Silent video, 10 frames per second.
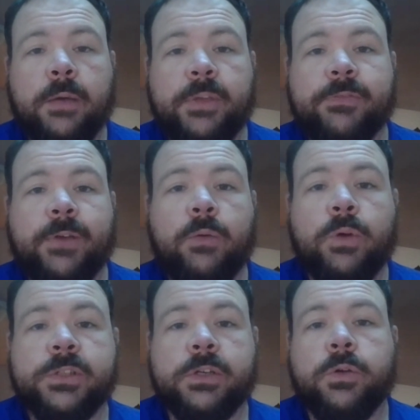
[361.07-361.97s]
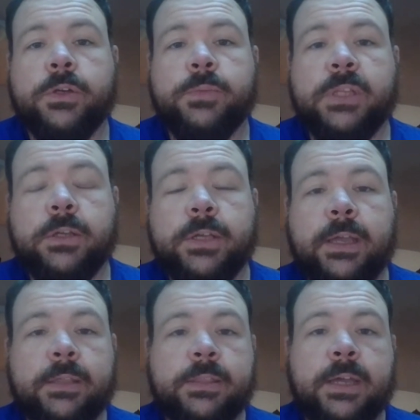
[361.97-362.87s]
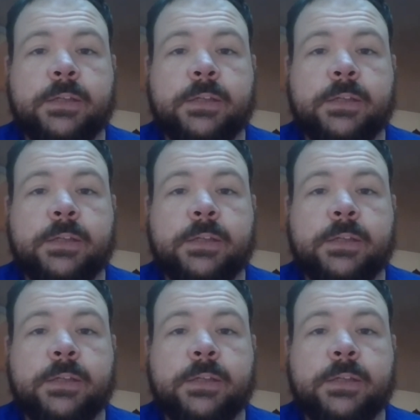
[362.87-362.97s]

if I wasn't going to be looking at that